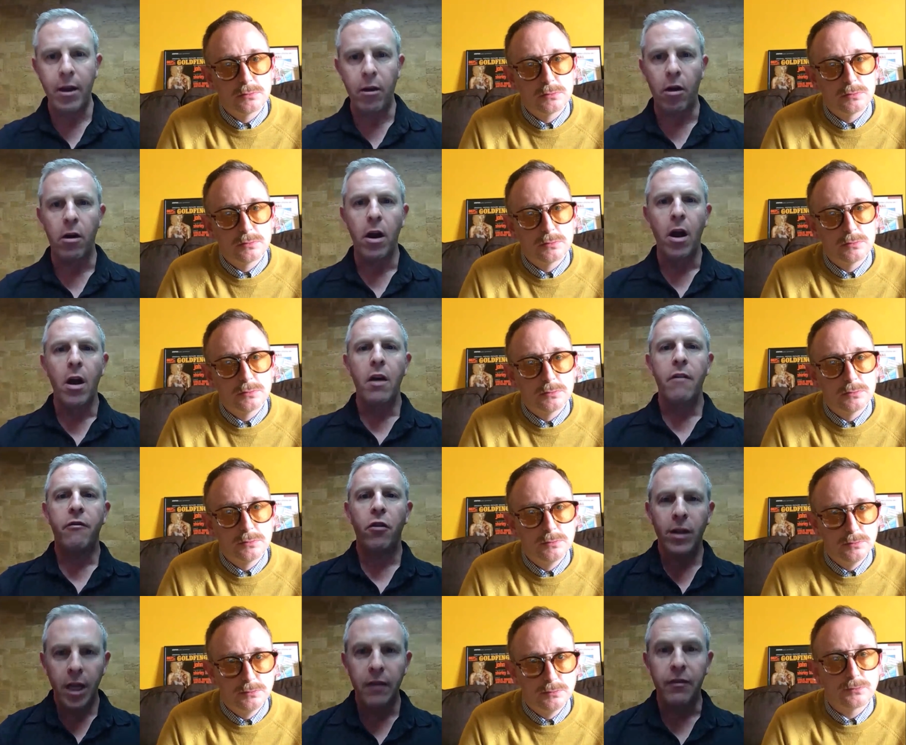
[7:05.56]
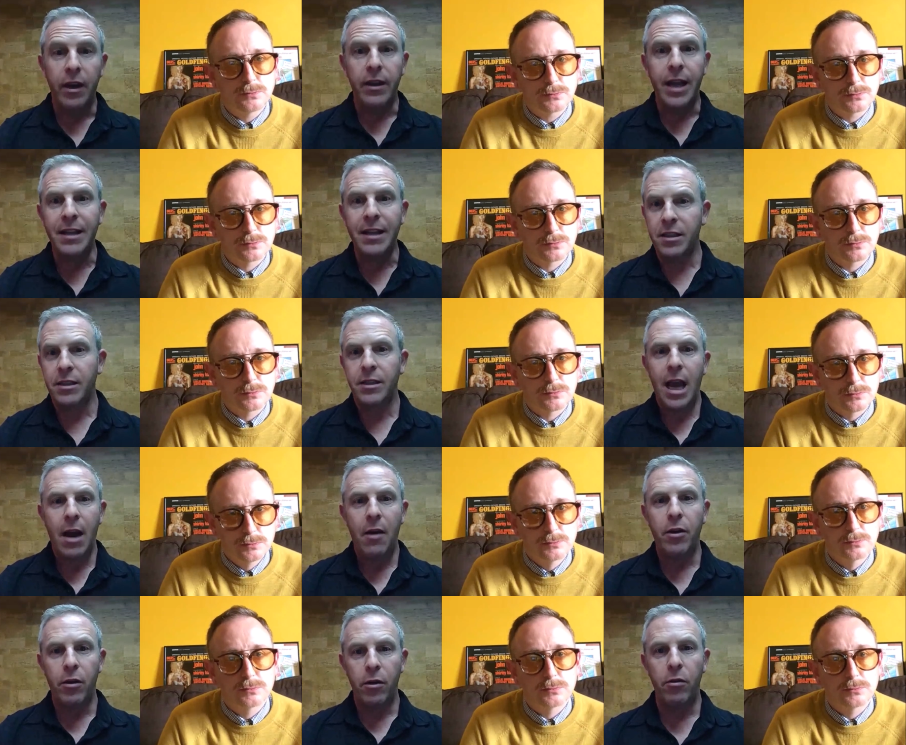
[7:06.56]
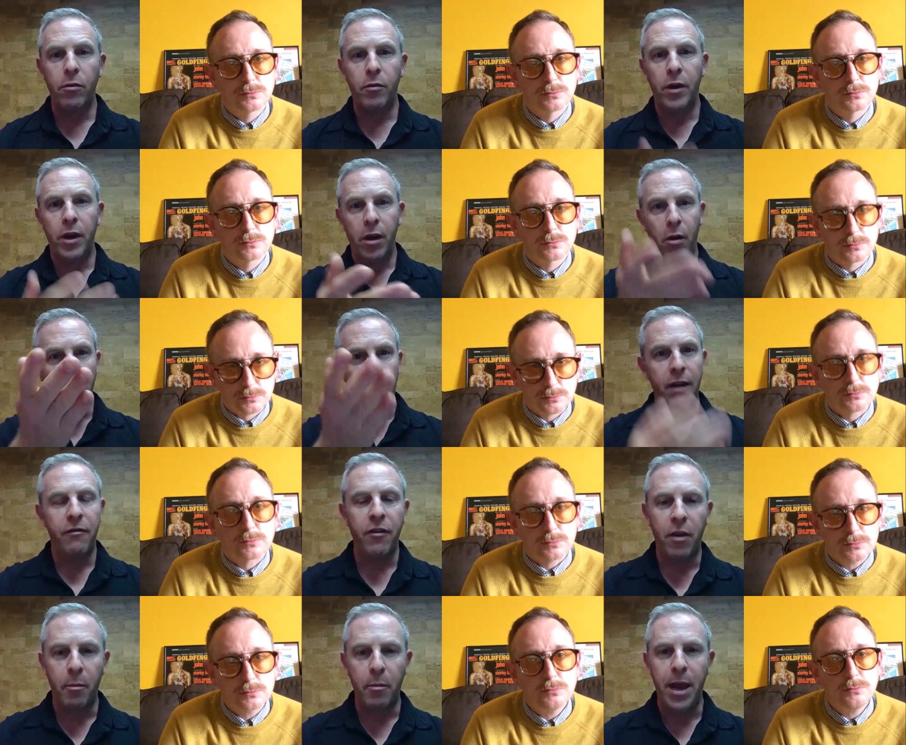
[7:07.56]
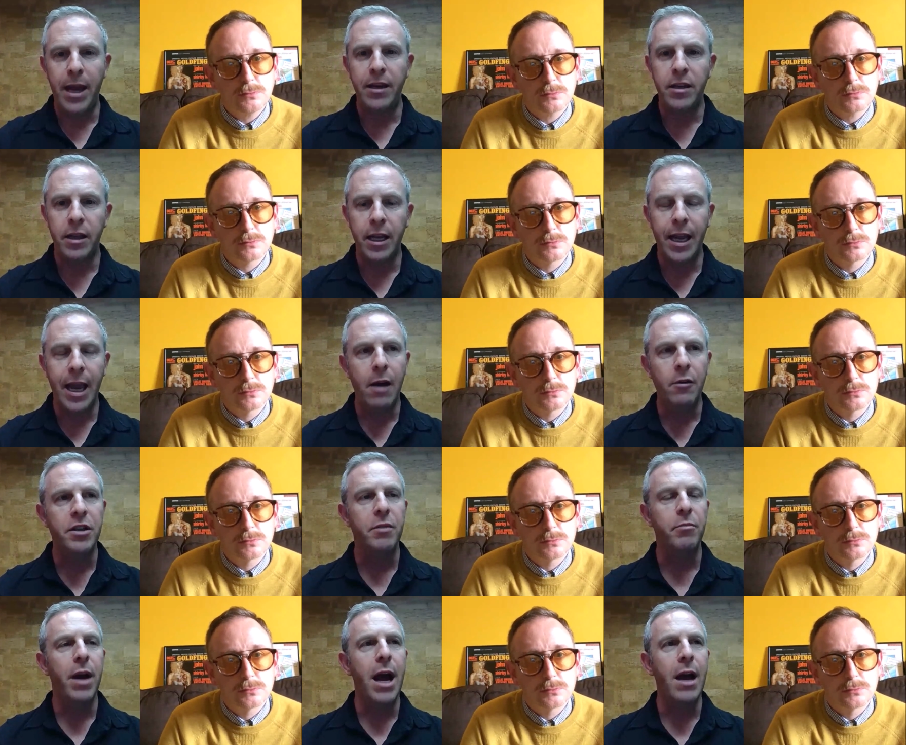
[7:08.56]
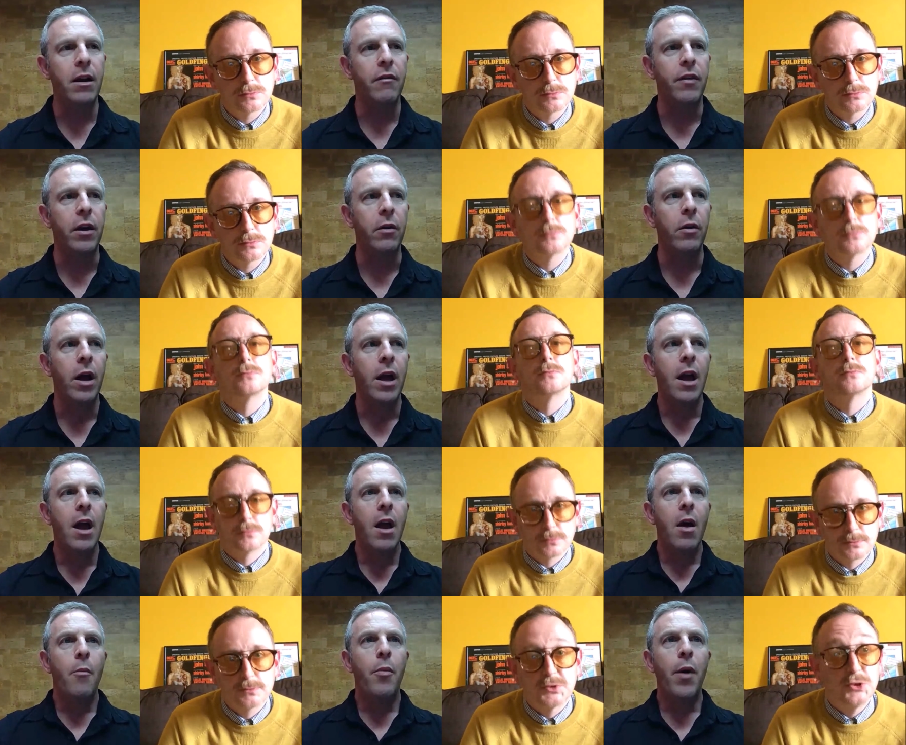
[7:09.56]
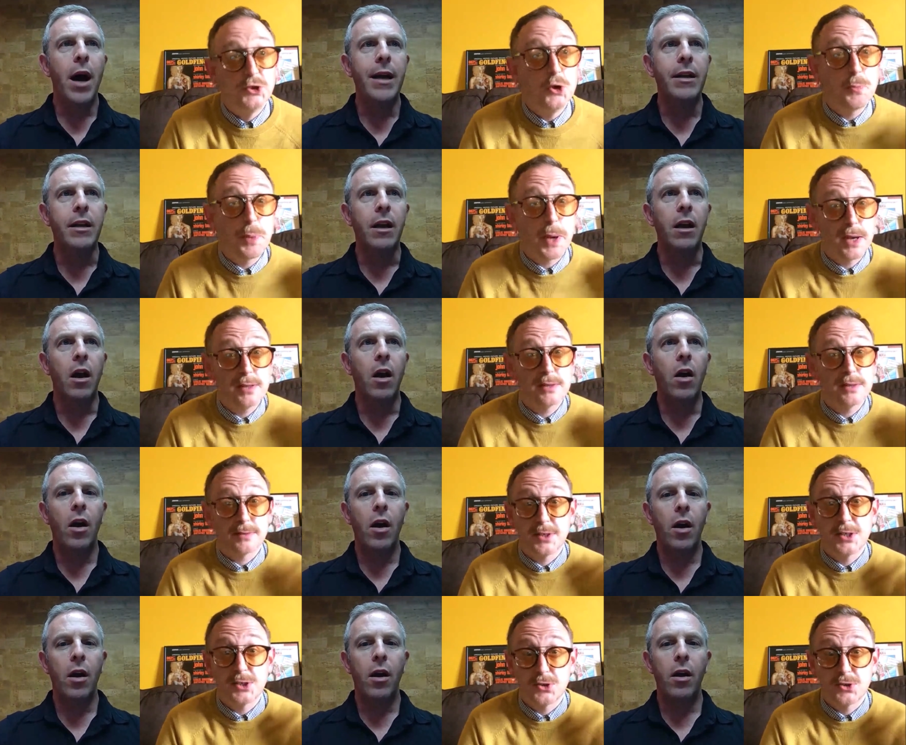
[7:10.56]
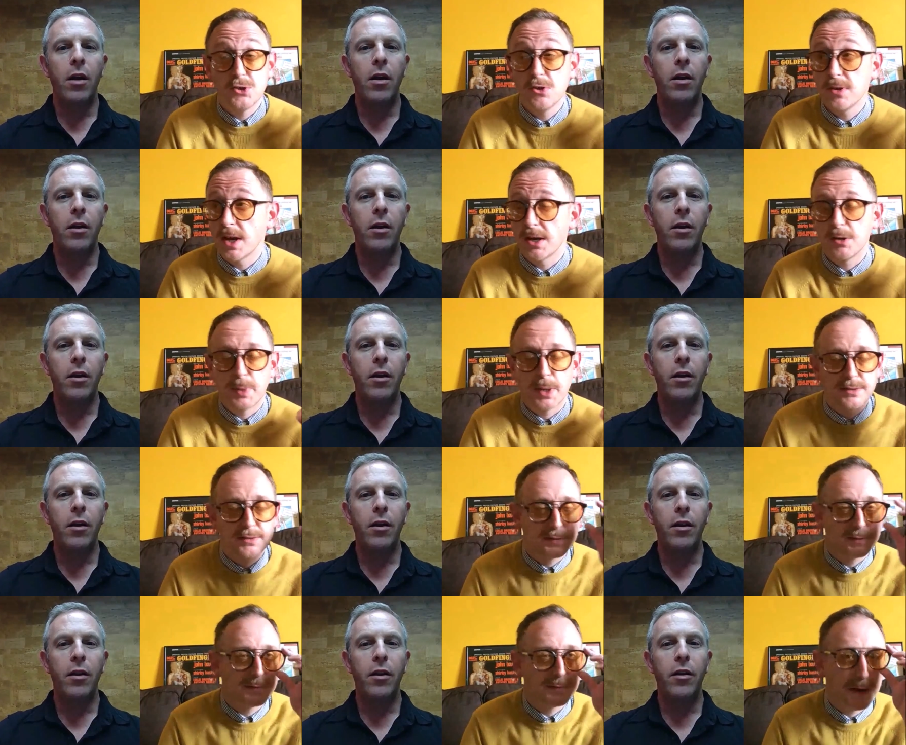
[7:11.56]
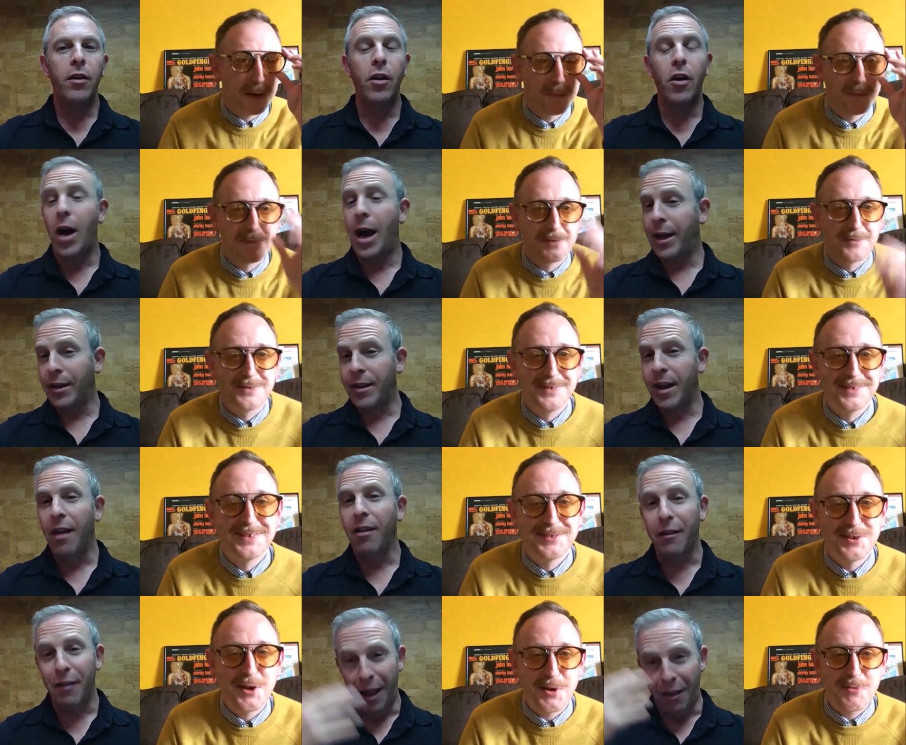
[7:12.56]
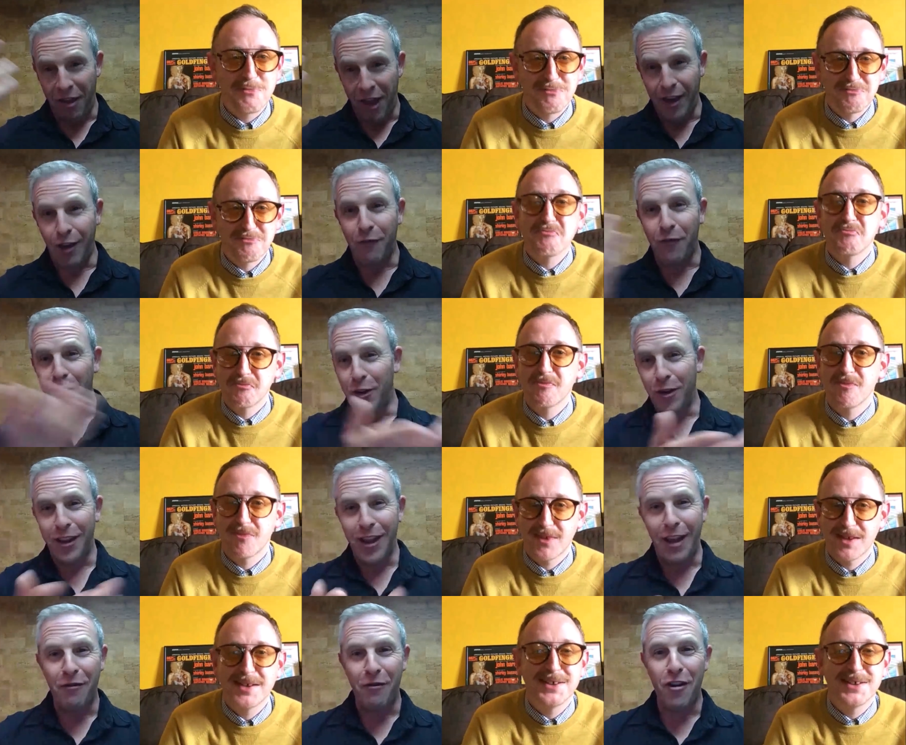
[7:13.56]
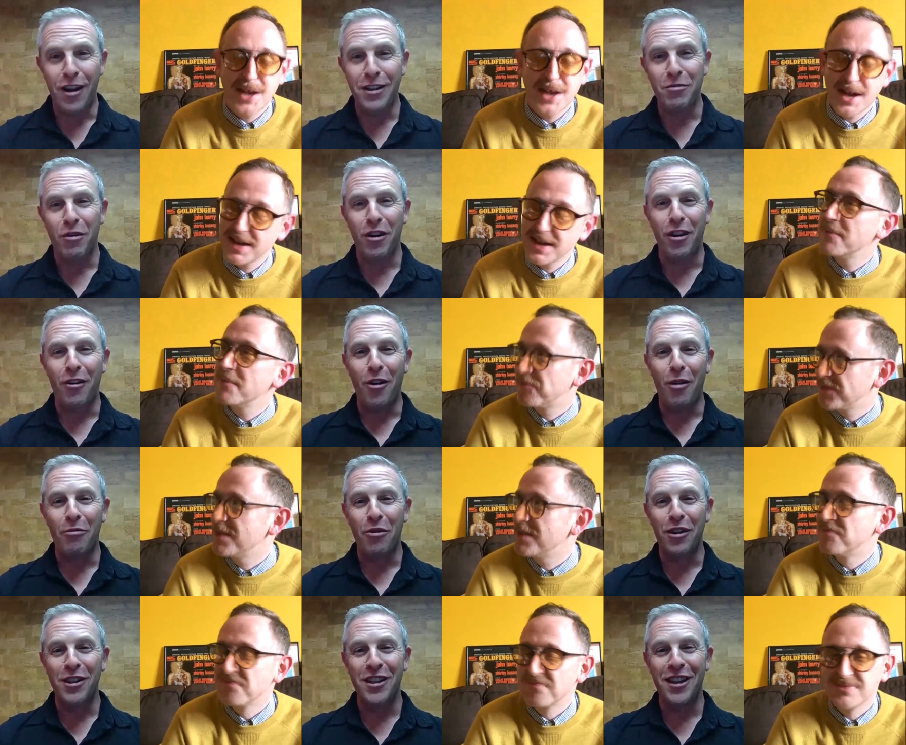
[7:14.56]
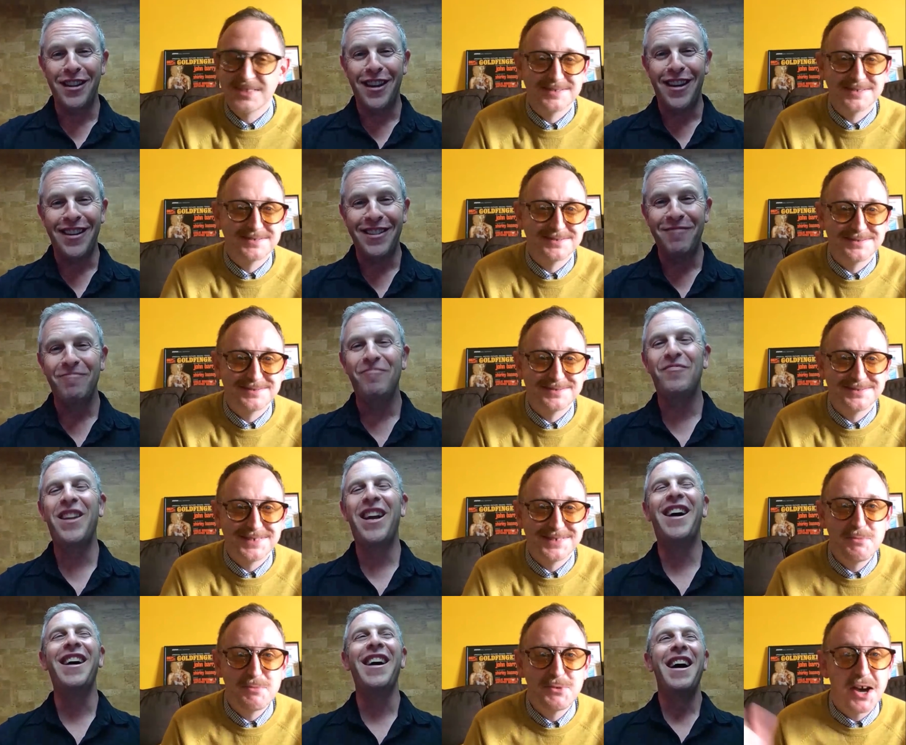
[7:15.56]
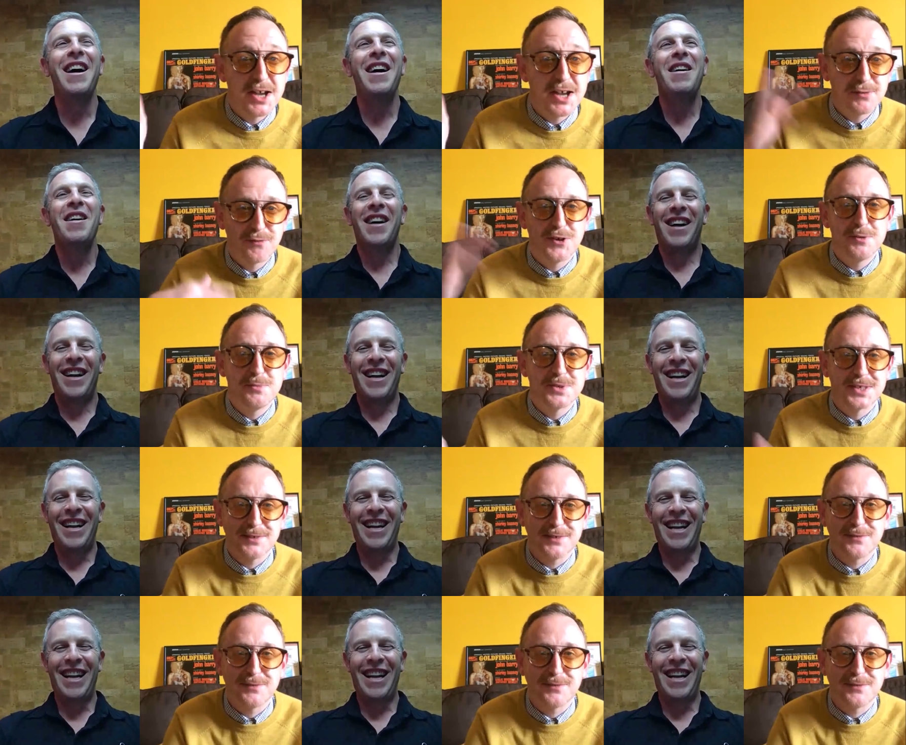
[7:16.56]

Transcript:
Speaker 1: a writer for a mm. living. That's how you you know pay for the paint and the couch in back of you. But, yeah,
Speaker 2: it's new yellow paint. Yeah. You know, I could
Speaker 1: tell, and, and thank you for doing that for us. We're going to all appreciate that. Yeah. I'm dying
Speaker 2: fumes